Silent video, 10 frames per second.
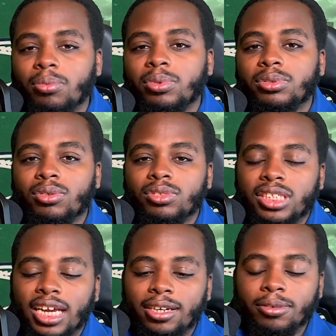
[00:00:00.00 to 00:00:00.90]
we was going to
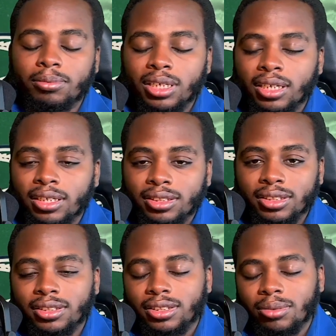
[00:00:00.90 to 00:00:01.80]
sign him
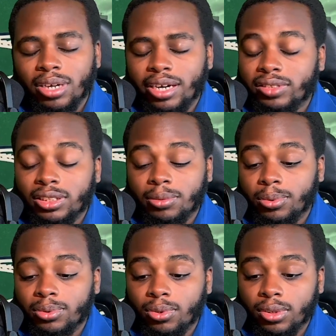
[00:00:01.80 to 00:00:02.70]
just to see what Aaron Sippel
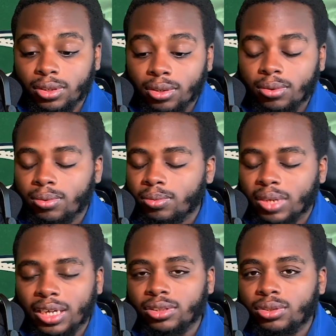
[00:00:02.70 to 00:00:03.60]
was going to do.
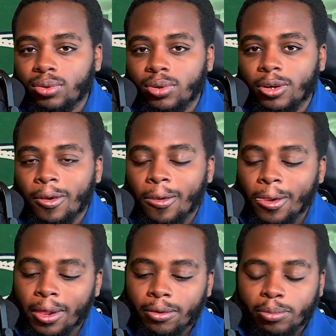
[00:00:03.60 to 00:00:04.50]
Not sure,
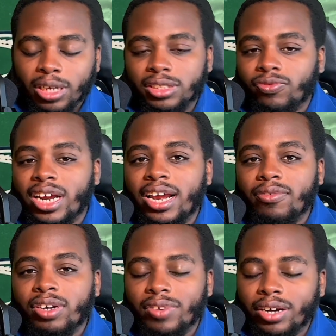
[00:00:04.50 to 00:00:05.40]
but it's
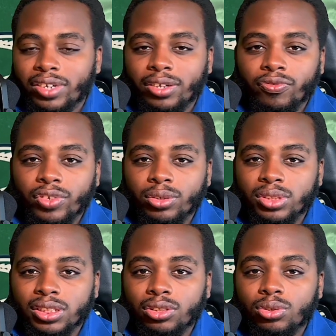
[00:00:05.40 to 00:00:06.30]
very, very
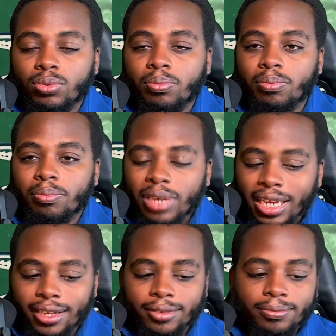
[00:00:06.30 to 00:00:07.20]
confusing to
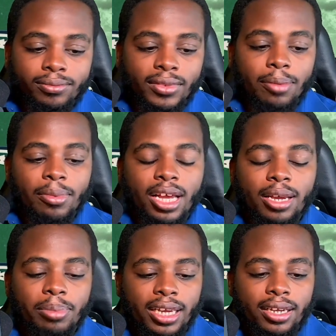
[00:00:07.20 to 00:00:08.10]
me, in my
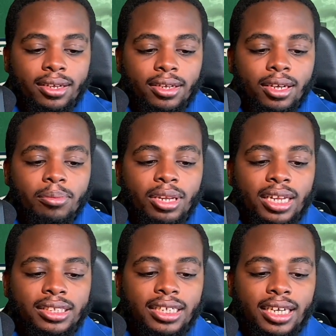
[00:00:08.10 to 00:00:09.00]
opinion. But
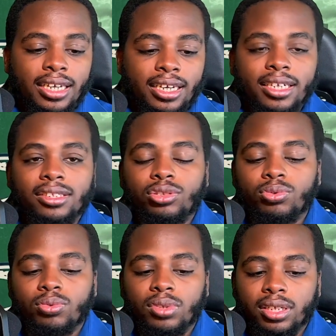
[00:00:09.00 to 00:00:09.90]
let's get
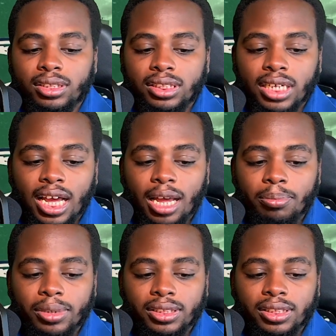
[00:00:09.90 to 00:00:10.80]
into the
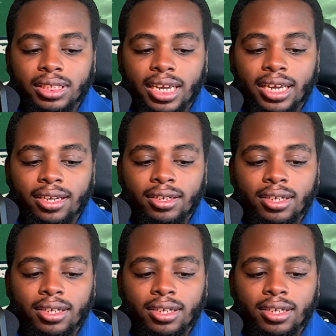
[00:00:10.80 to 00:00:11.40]
topics today.